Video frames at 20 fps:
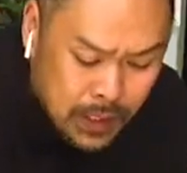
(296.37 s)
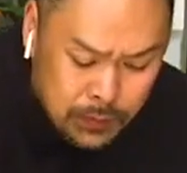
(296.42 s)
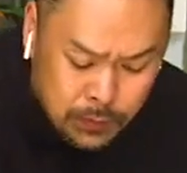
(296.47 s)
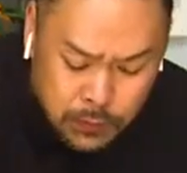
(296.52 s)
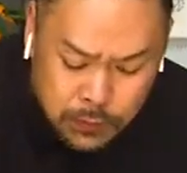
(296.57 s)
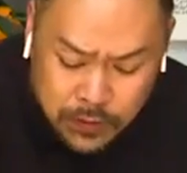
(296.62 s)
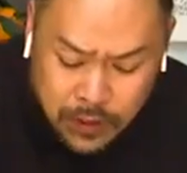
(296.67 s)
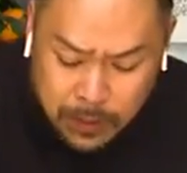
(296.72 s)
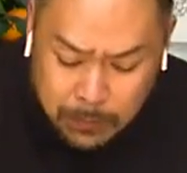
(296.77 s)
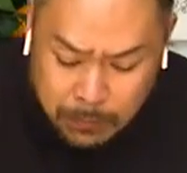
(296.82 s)

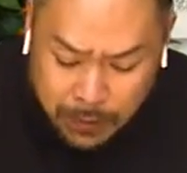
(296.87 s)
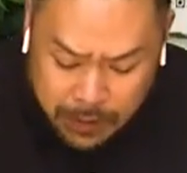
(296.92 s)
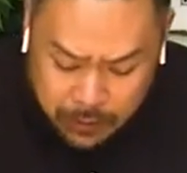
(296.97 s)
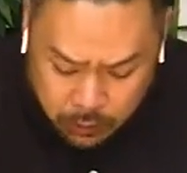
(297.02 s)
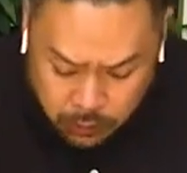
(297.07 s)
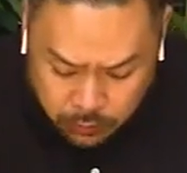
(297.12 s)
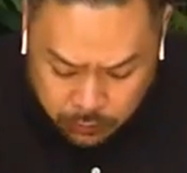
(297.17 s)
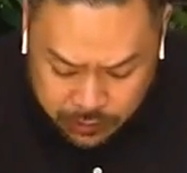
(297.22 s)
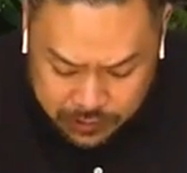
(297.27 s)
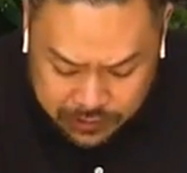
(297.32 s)
if you've got
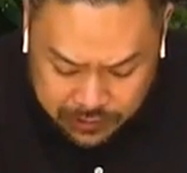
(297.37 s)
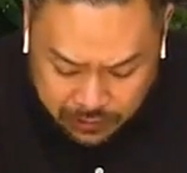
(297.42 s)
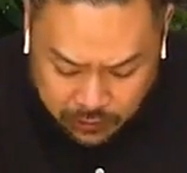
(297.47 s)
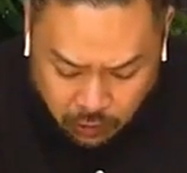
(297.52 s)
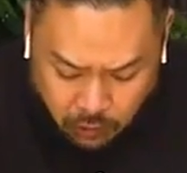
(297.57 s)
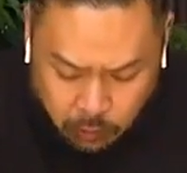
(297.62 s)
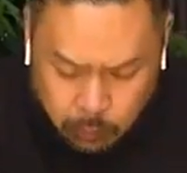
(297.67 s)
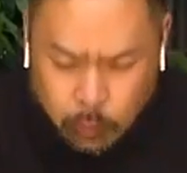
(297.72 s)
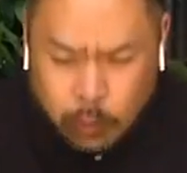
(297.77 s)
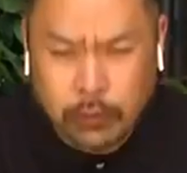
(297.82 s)
microgreens at
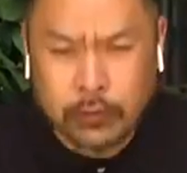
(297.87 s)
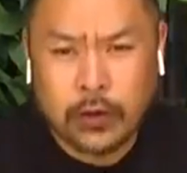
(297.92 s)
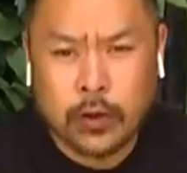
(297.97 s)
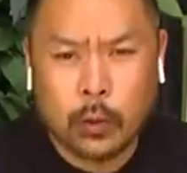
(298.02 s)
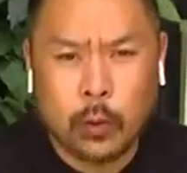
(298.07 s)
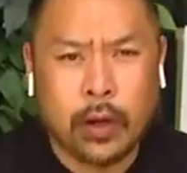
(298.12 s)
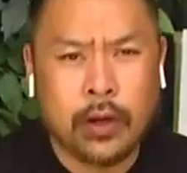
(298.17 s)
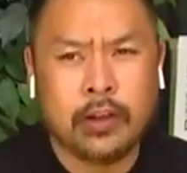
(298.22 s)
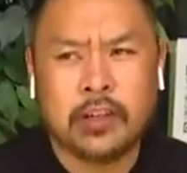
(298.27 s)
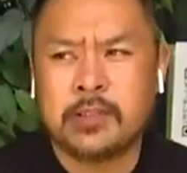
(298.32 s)
home, or if
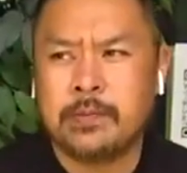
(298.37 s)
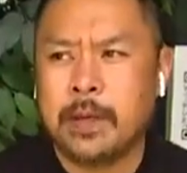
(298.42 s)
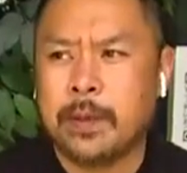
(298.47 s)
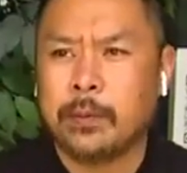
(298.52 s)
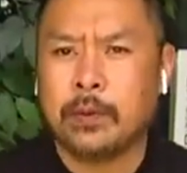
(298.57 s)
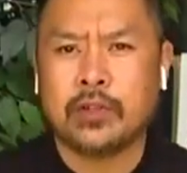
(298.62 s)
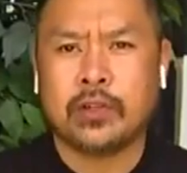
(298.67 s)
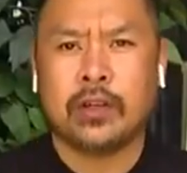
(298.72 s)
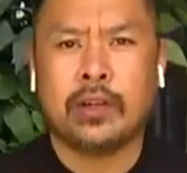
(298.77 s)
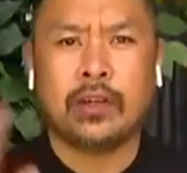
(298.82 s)
you're one of those
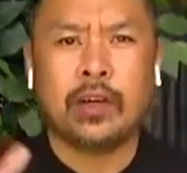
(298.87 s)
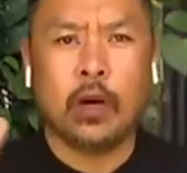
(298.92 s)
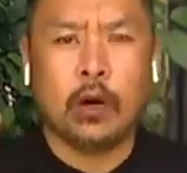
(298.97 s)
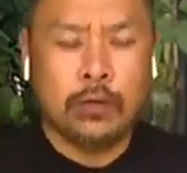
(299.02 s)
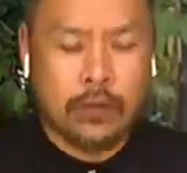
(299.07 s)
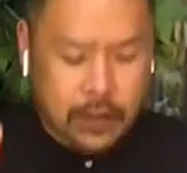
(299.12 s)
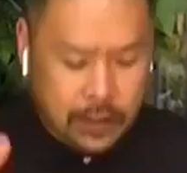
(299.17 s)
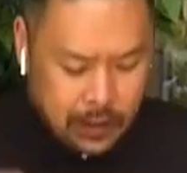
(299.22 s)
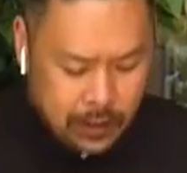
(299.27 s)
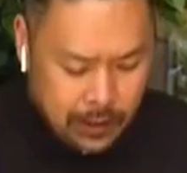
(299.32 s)
people during
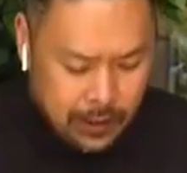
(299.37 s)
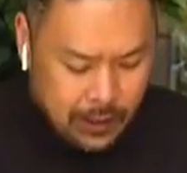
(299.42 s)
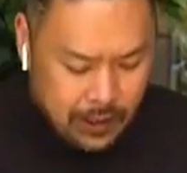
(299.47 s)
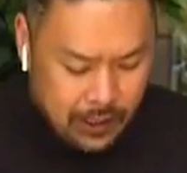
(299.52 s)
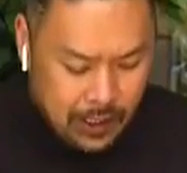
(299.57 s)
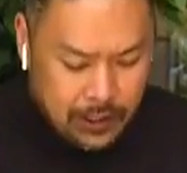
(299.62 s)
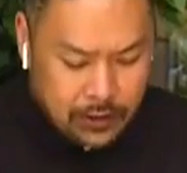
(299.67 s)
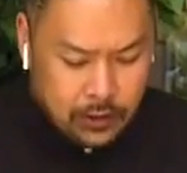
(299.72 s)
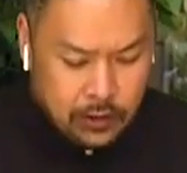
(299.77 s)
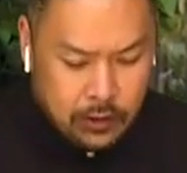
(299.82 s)
COVID
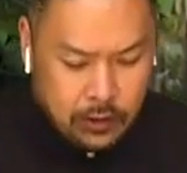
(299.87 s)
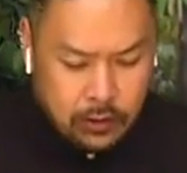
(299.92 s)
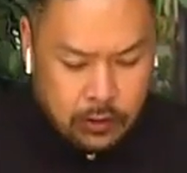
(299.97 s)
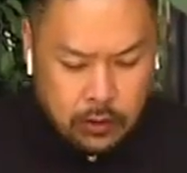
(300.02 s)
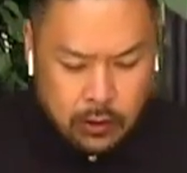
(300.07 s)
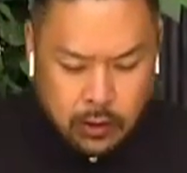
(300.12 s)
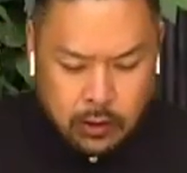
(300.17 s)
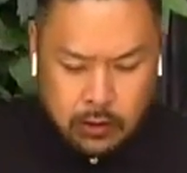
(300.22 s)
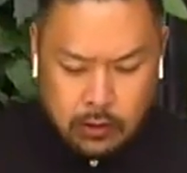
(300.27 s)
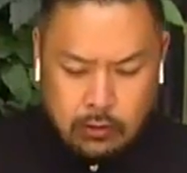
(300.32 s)
and
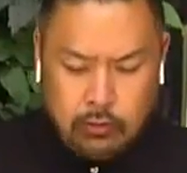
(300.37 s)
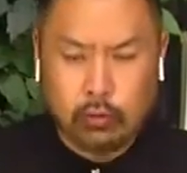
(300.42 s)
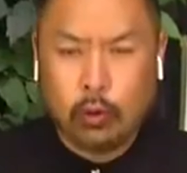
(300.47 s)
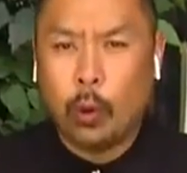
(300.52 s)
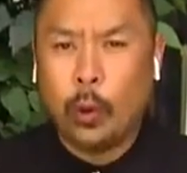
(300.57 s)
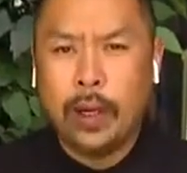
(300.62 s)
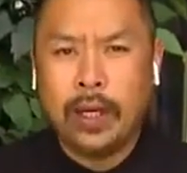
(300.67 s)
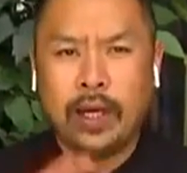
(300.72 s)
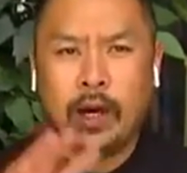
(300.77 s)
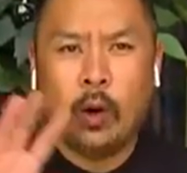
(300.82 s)
you're
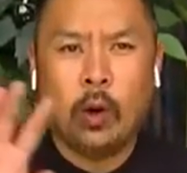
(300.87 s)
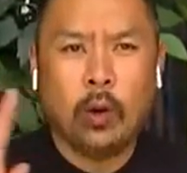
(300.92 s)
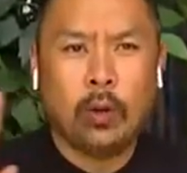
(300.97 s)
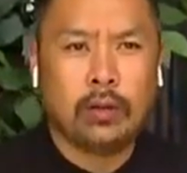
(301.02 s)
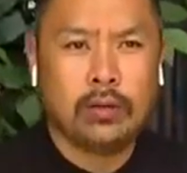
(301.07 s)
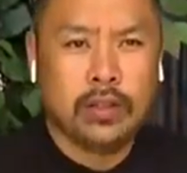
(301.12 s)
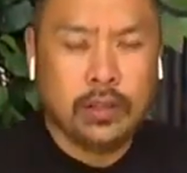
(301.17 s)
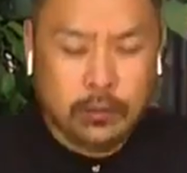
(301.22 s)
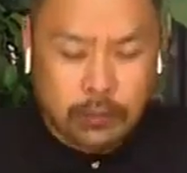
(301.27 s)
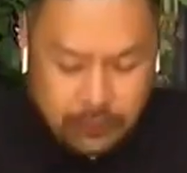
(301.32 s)
growing a
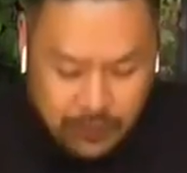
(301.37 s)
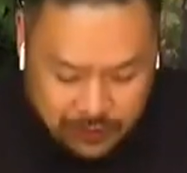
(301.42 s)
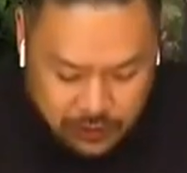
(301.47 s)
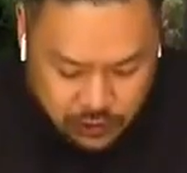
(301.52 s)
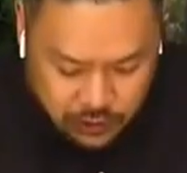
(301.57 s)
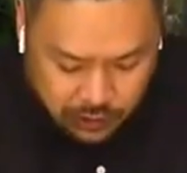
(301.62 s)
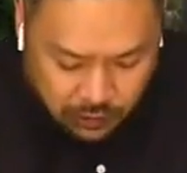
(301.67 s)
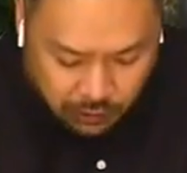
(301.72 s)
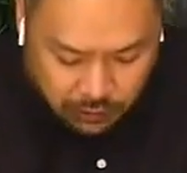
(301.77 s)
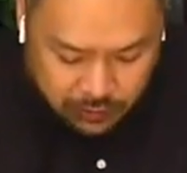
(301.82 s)
whole new
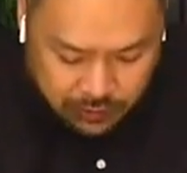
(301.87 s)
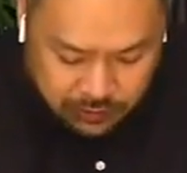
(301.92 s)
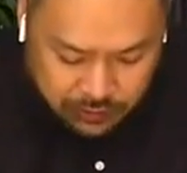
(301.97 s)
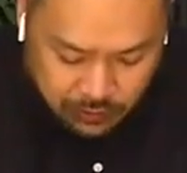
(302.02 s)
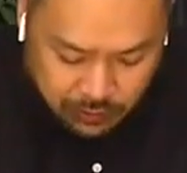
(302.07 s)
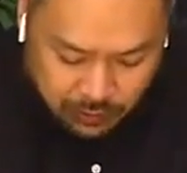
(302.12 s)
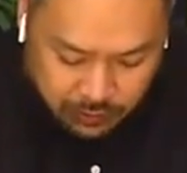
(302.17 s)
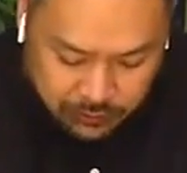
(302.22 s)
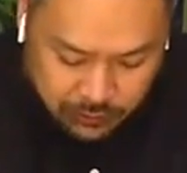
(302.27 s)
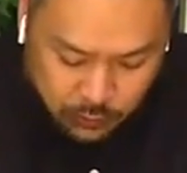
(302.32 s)
veggie
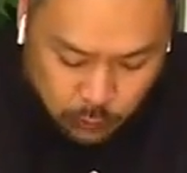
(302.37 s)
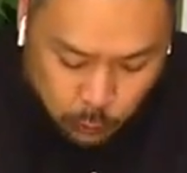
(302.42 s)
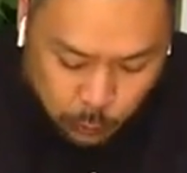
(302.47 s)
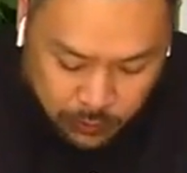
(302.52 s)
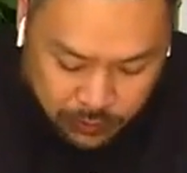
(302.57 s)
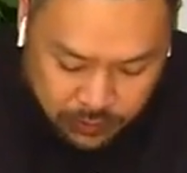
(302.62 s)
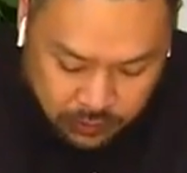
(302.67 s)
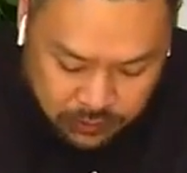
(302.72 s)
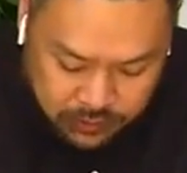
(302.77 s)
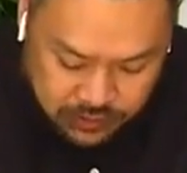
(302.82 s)
garden on your
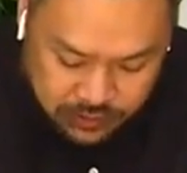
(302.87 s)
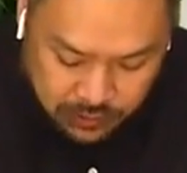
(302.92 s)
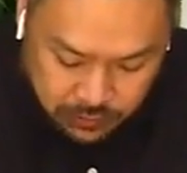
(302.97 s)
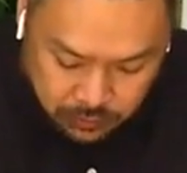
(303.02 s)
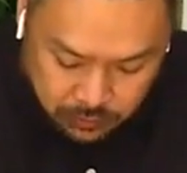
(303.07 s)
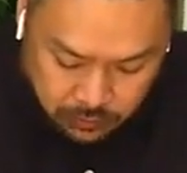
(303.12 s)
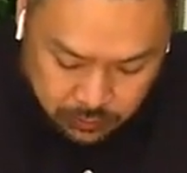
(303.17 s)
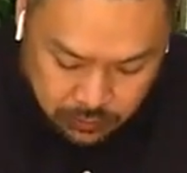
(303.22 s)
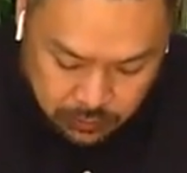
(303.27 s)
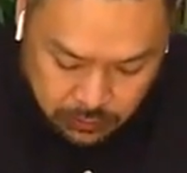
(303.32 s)

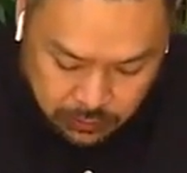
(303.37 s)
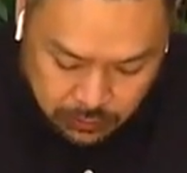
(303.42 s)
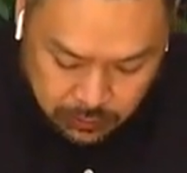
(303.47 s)
windowsill,